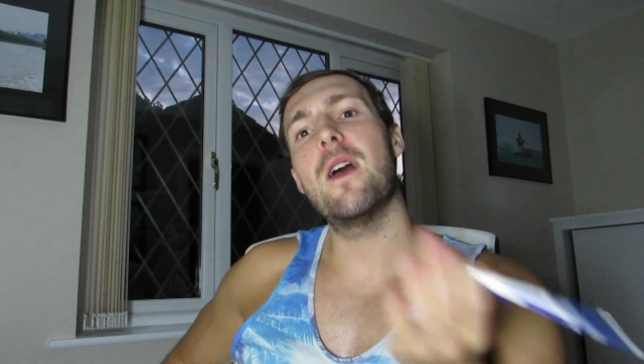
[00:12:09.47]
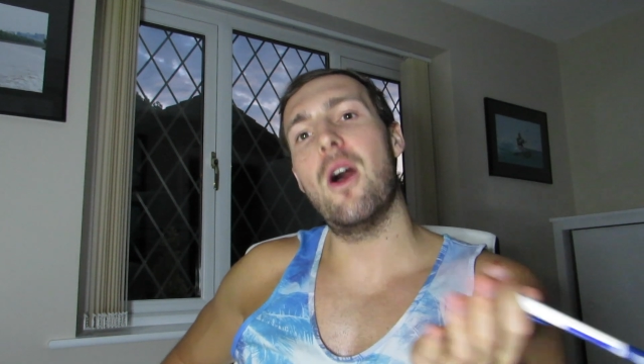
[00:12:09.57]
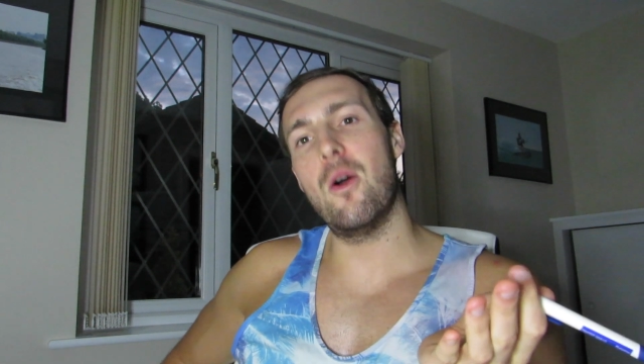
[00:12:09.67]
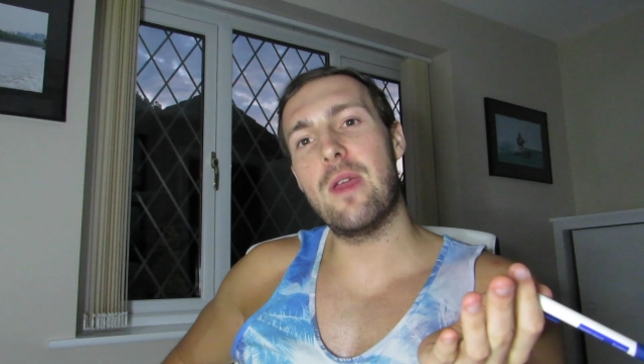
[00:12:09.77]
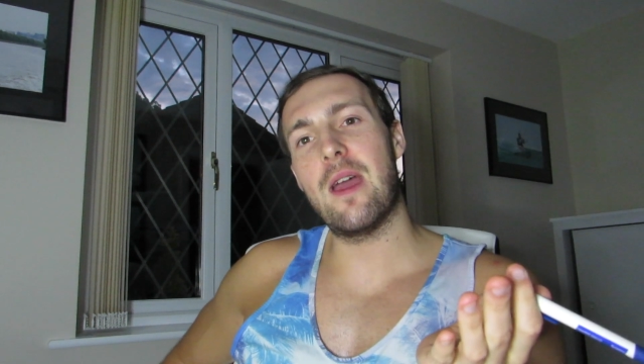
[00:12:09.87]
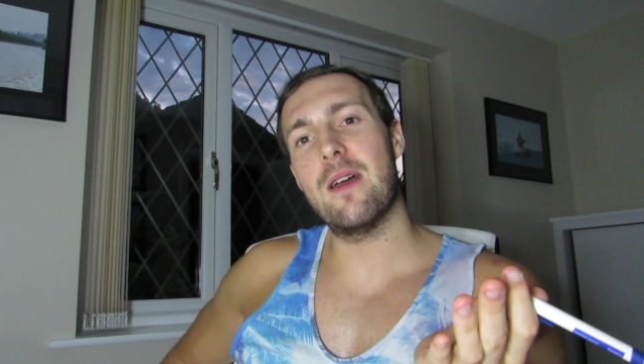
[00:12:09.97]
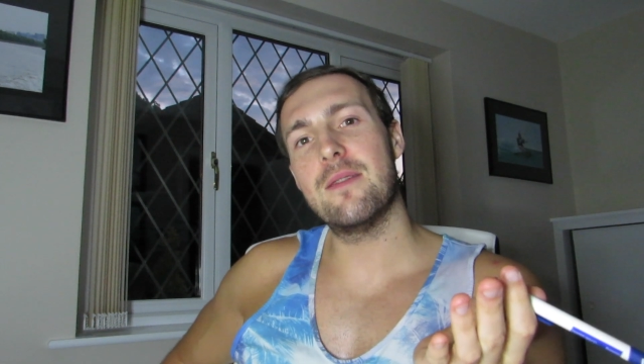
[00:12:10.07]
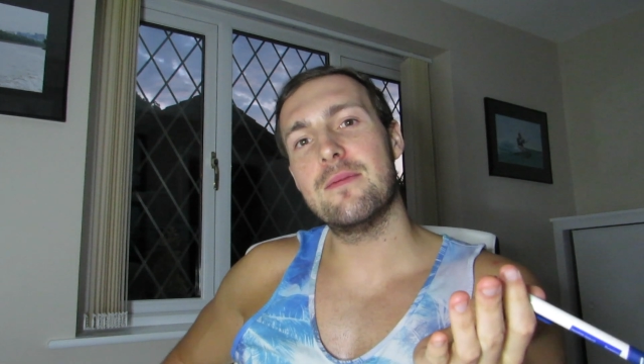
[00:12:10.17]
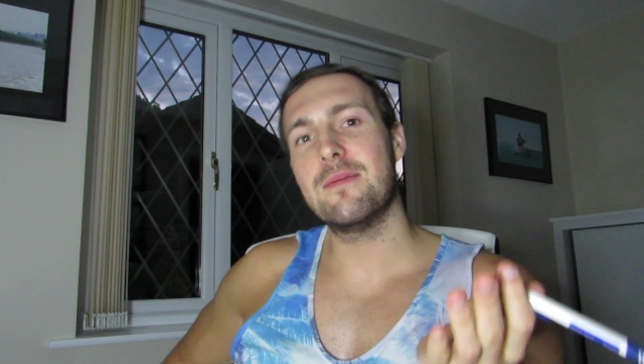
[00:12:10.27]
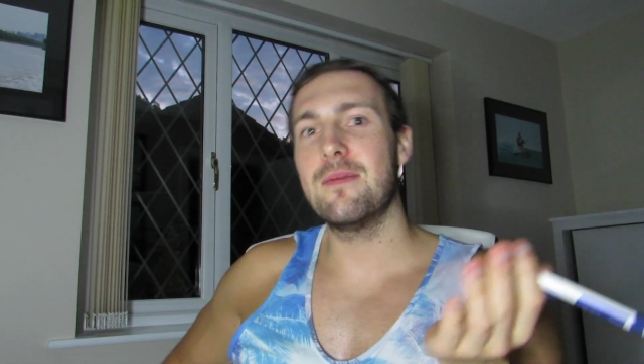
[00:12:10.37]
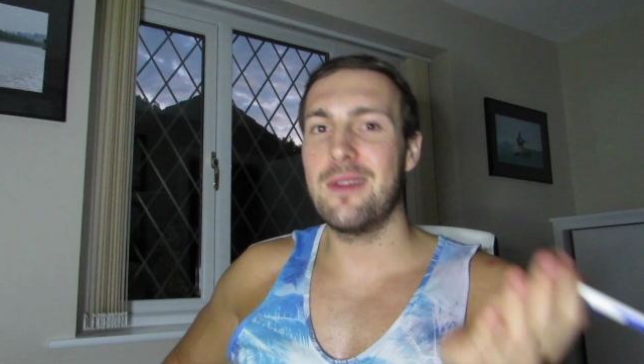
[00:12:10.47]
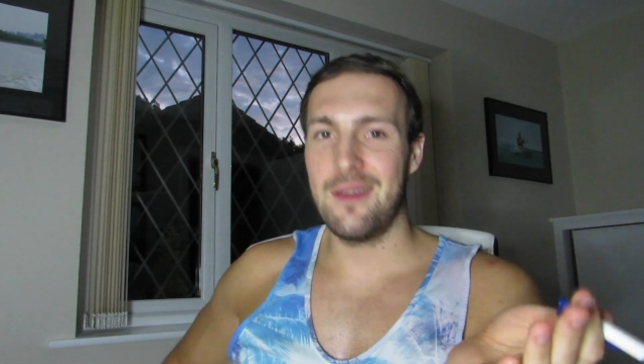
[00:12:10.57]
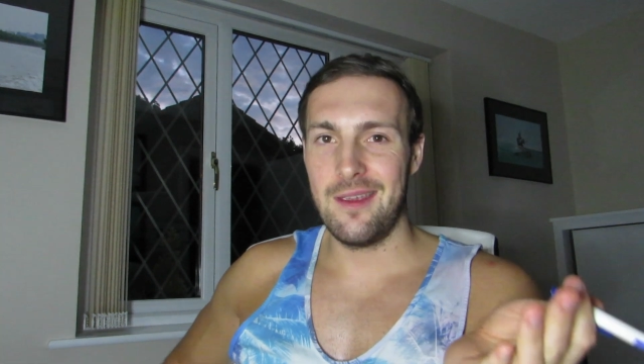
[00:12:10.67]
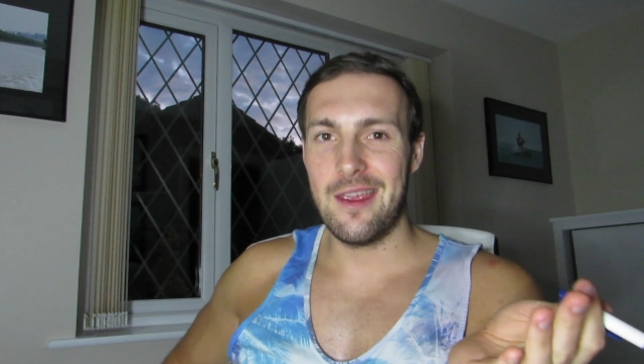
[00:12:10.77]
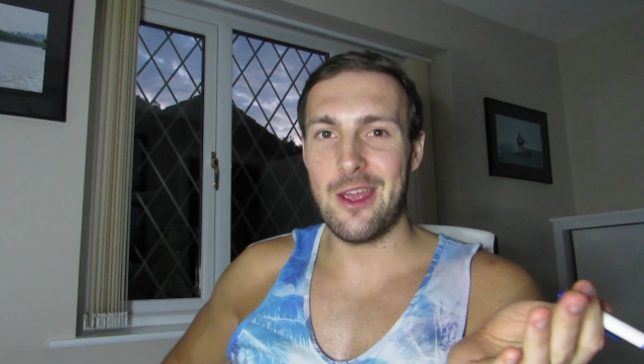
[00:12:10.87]
Oh yeah,
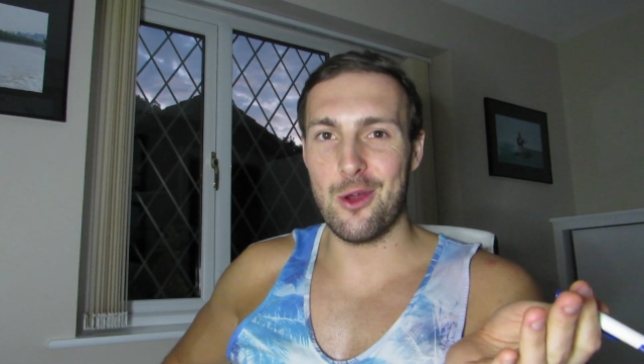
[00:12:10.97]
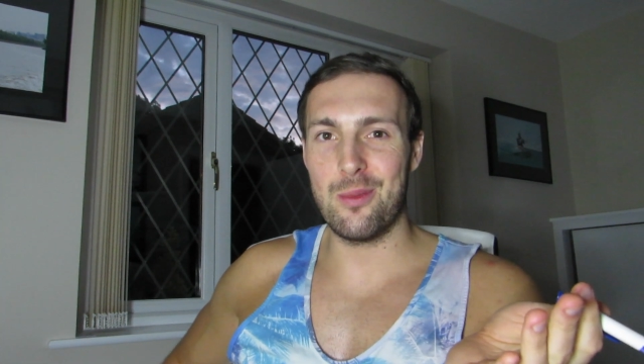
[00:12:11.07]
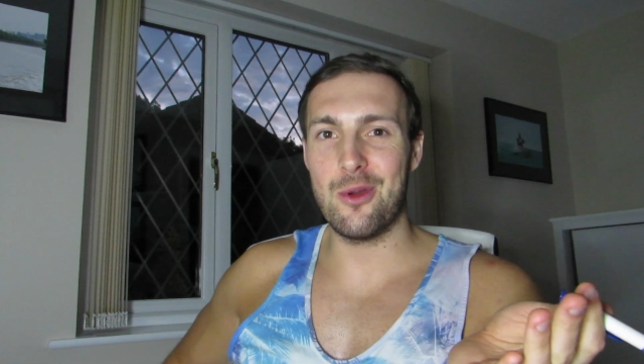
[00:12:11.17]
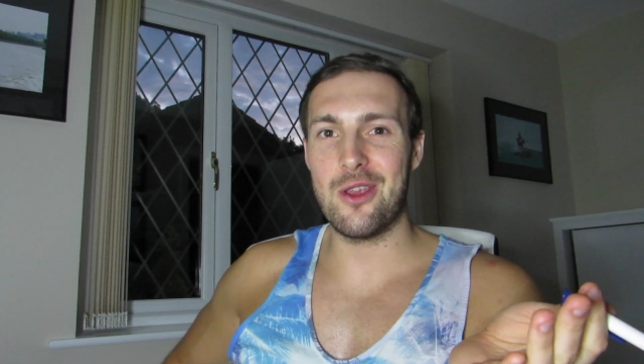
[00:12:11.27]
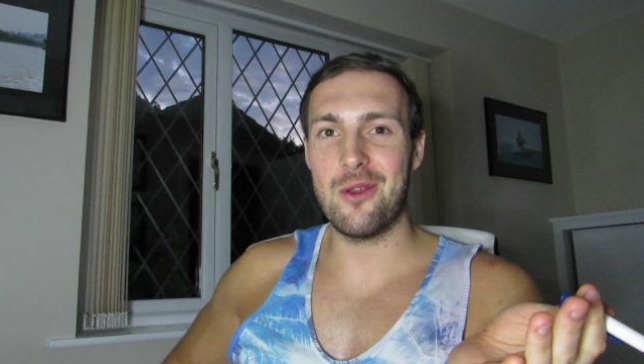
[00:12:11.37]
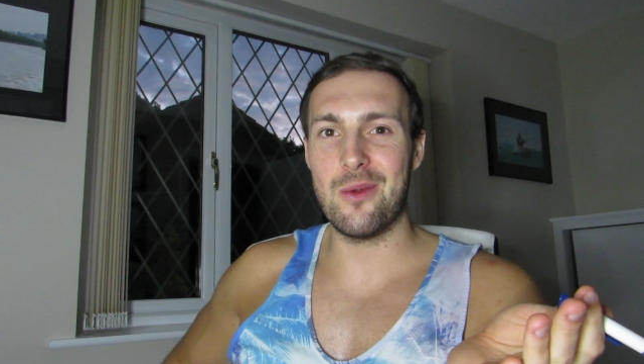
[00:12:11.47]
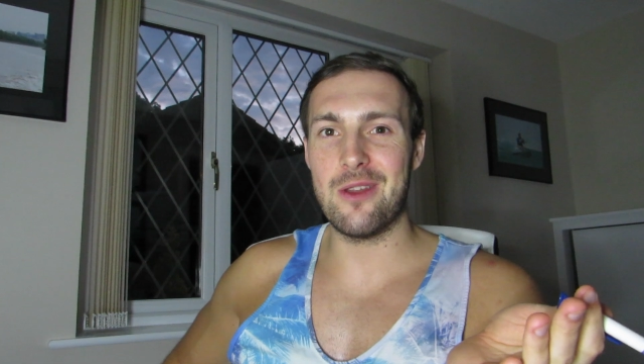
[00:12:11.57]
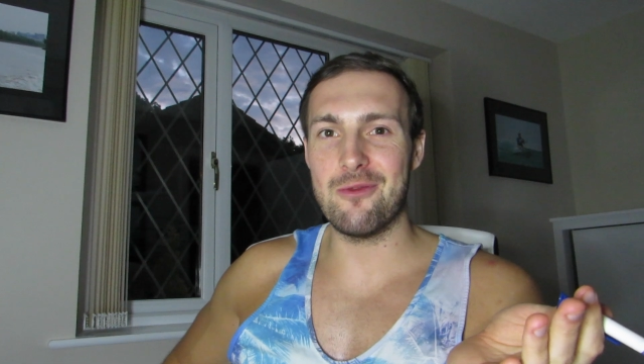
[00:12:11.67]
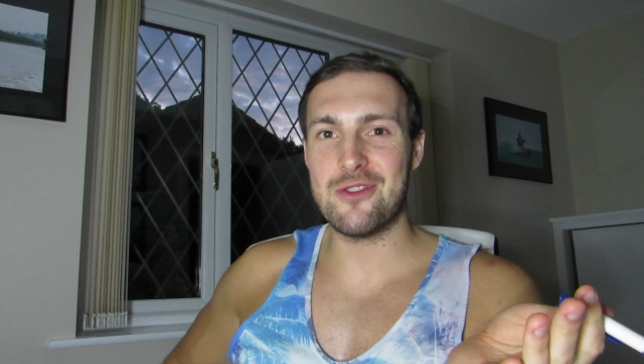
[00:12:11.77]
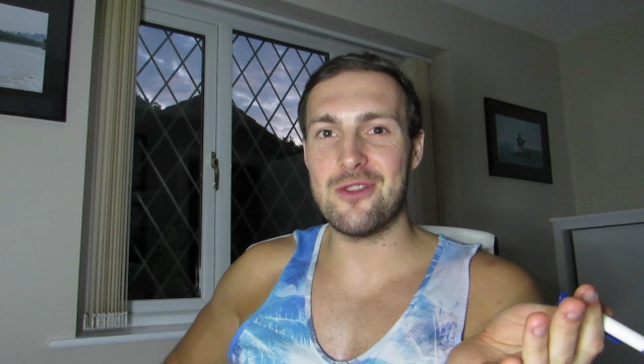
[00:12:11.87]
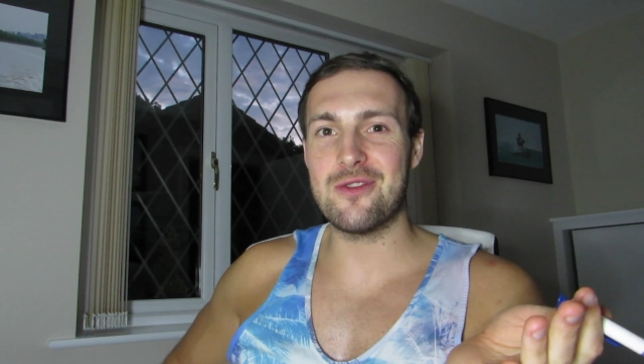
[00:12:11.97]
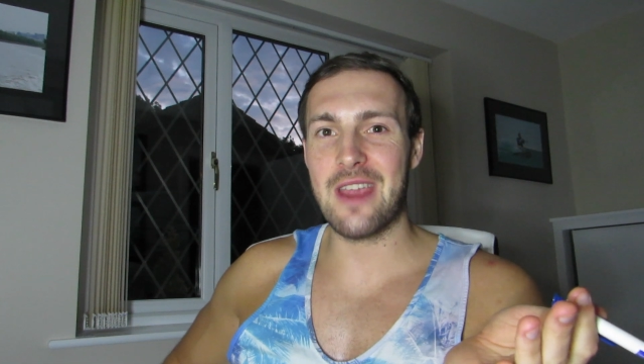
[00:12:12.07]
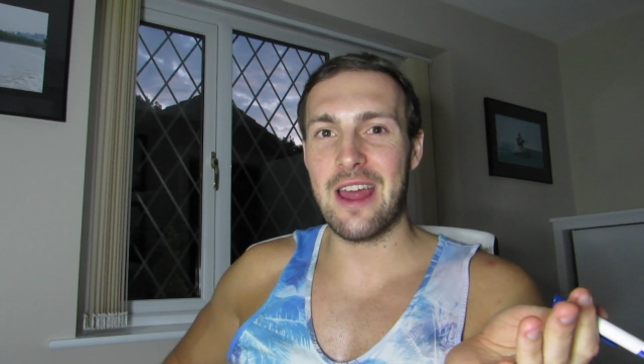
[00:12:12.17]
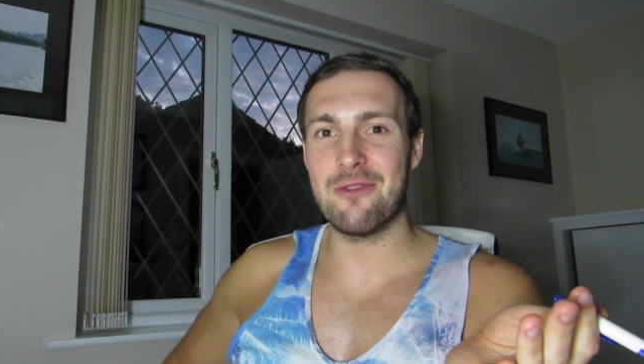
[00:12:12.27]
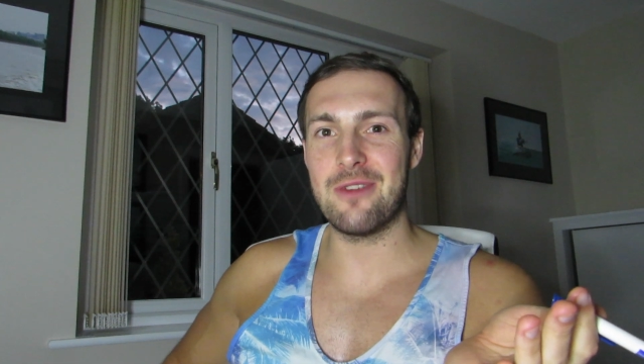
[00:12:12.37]
it'll put you in a reduced
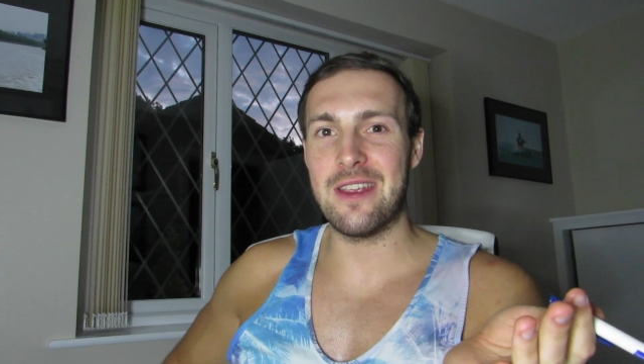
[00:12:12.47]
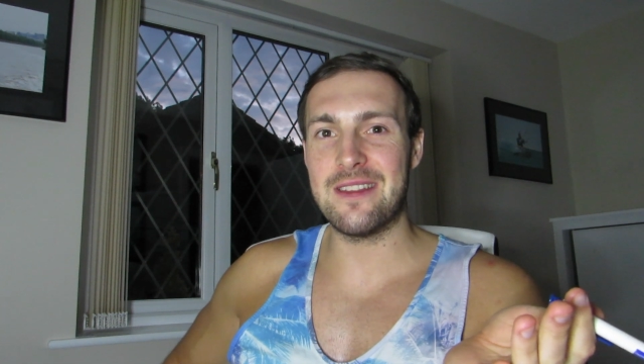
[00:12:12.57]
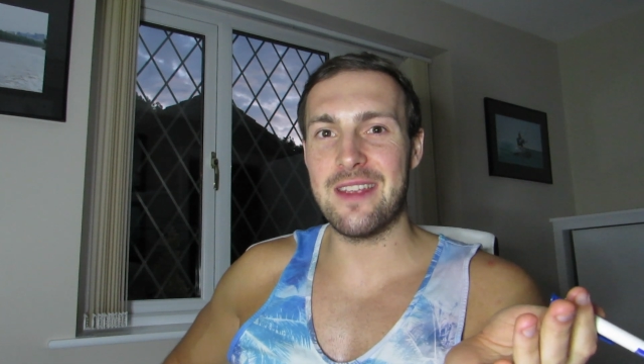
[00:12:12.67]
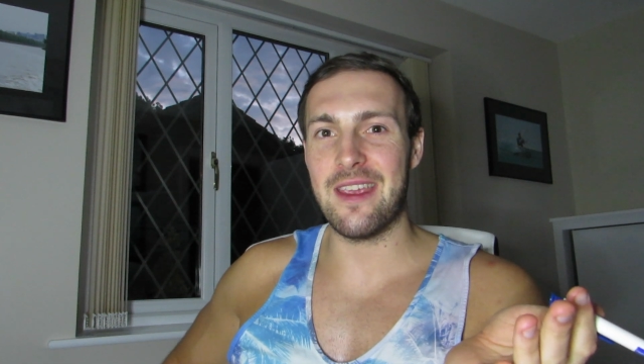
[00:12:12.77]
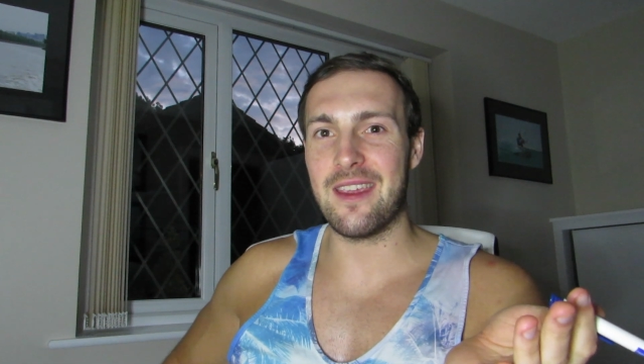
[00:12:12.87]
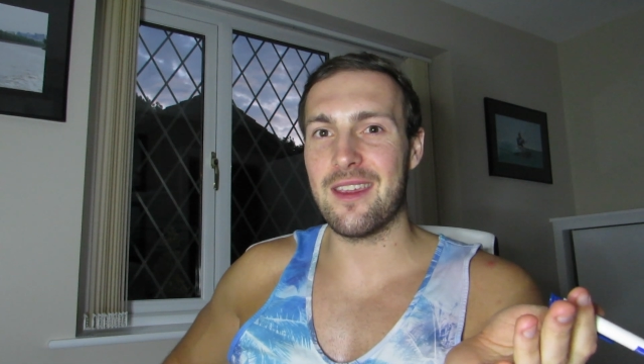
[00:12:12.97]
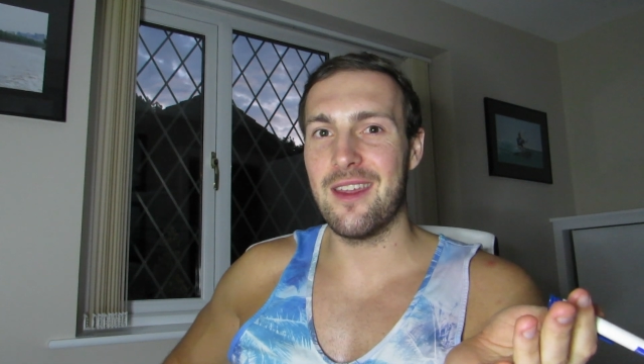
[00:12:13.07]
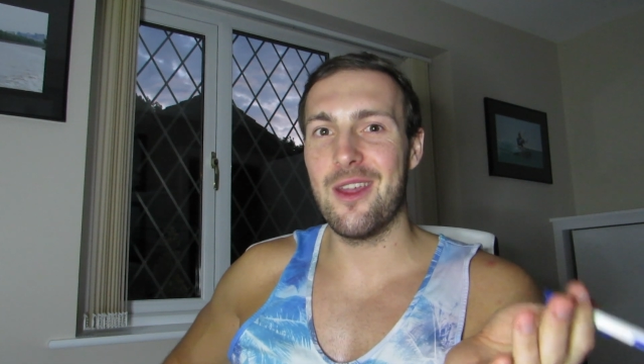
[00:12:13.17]
calorie intake,